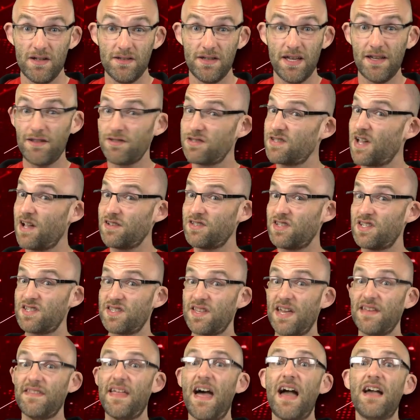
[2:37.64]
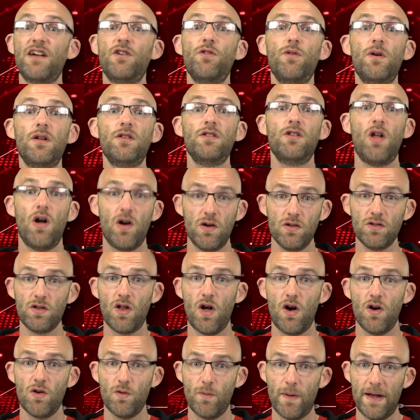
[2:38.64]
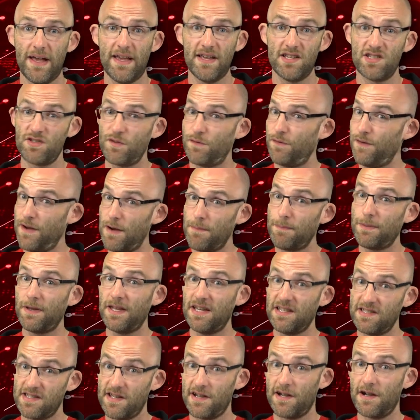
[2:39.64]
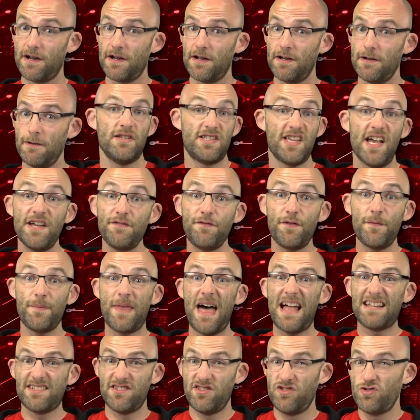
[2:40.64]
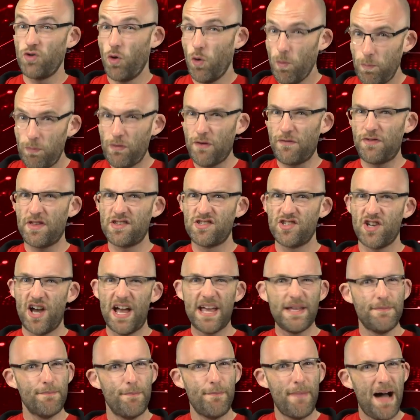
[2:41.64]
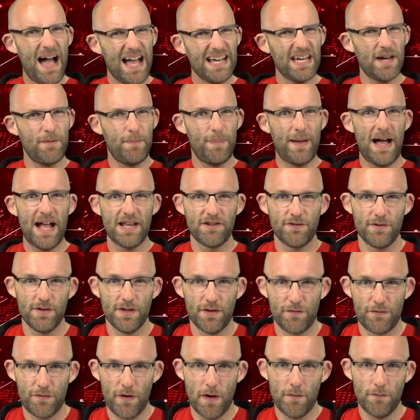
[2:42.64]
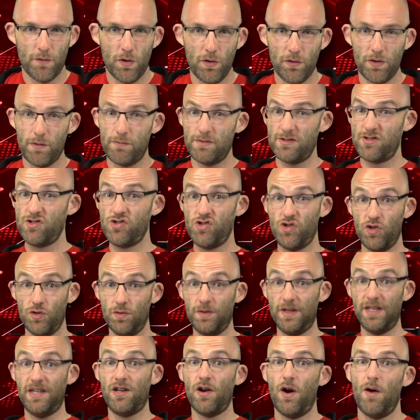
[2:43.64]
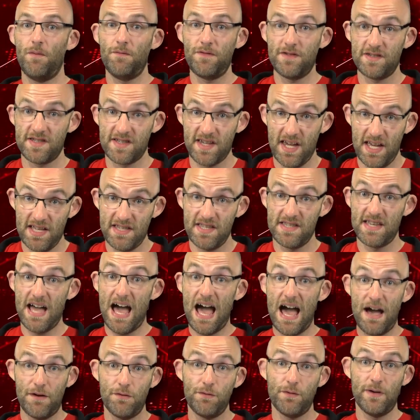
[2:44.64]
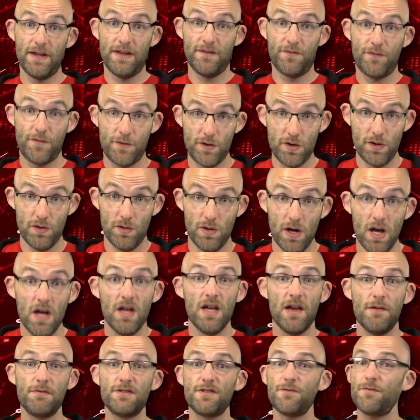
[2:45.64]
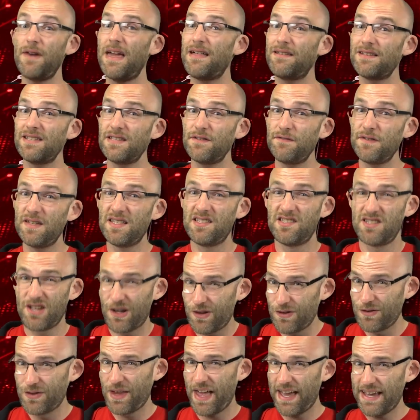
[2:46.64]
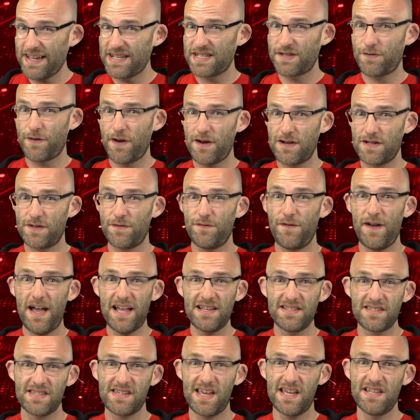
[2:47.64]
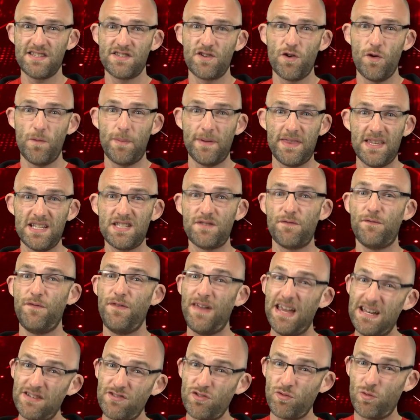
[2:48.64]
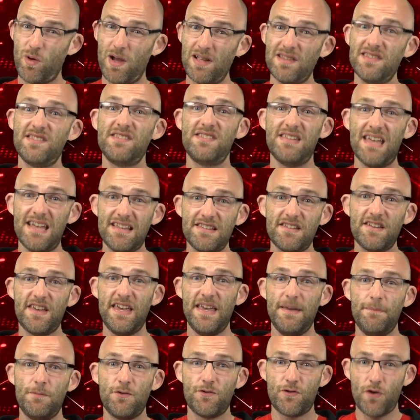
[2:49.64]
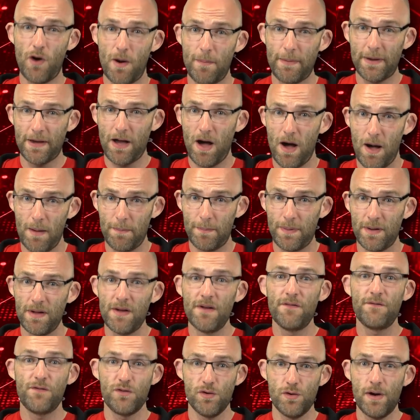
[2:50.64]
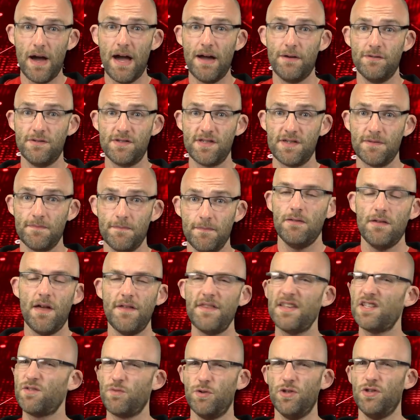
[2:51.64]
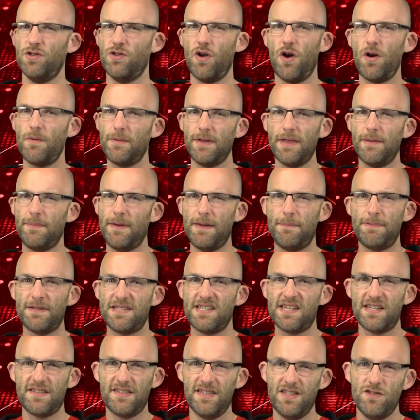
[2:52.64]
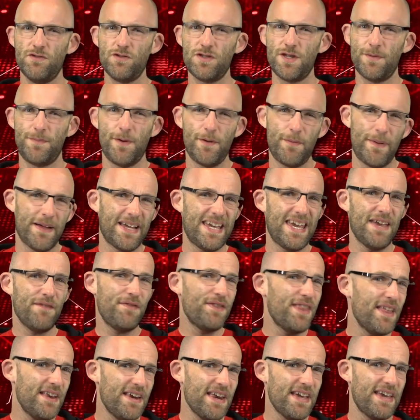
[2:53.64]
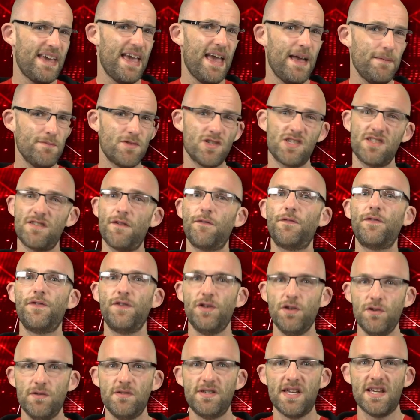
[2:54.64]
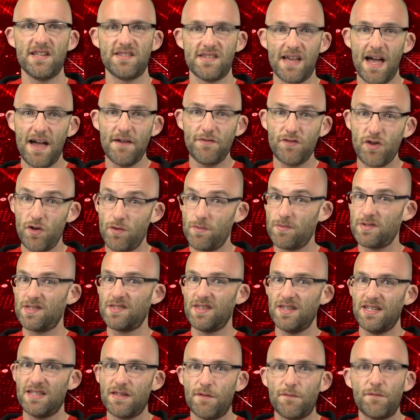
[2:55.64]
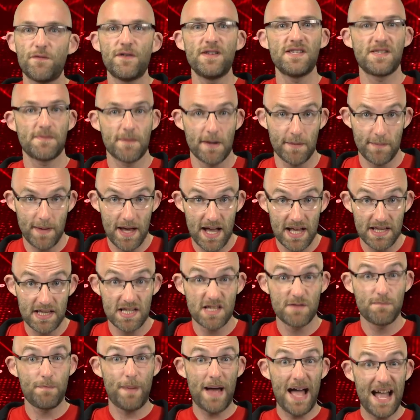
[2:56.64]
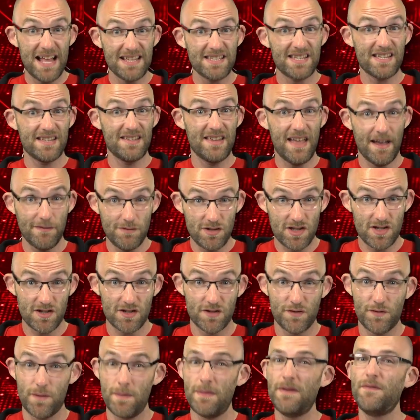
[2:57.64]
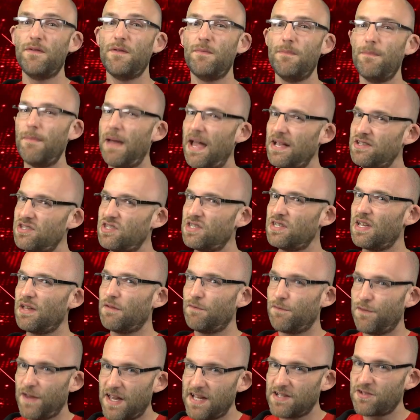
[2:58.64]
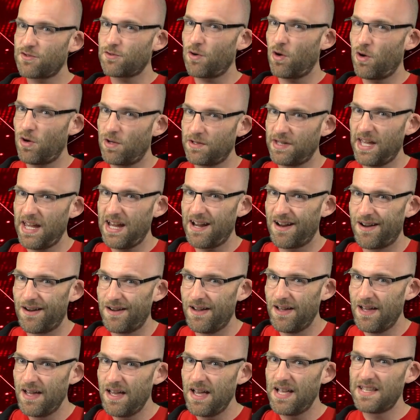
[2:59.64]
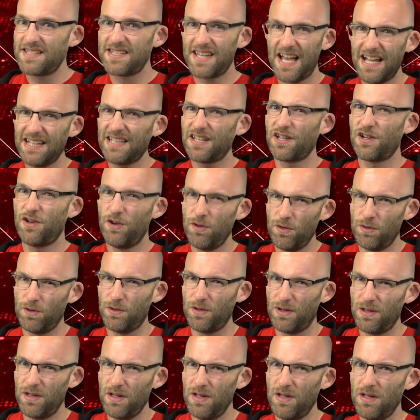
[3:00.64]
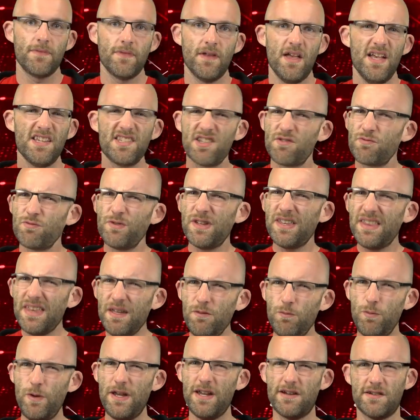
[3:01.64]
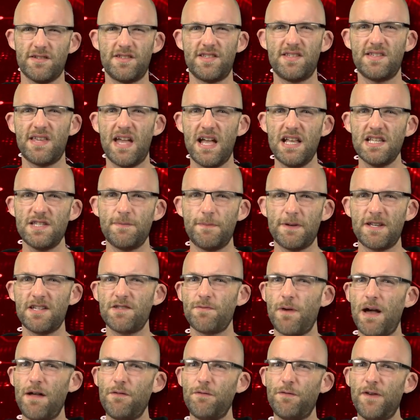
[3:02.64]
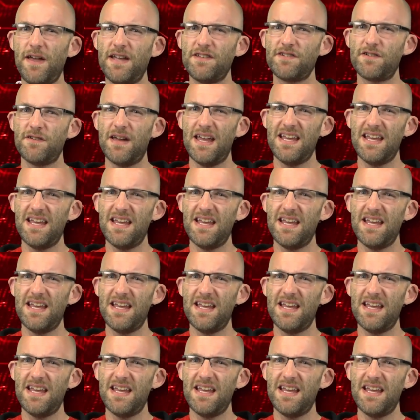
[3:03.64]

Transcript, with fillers: Little touches like that go a long, long way, so fair play to her. Aside from that dope with the giant MAGA banner in the front row that was duly confiscated halfway through, it was a relatively dull night as far as fan signs go, but this Vader one did keep cropping up throughout. Now this wouldn't normally be particularly notable, but given that it came just a few days after it was leaked that Vince McMahon had banned announcers from even mentioning Vader on air, it's kinda cool. It's a really weird stance because while Vader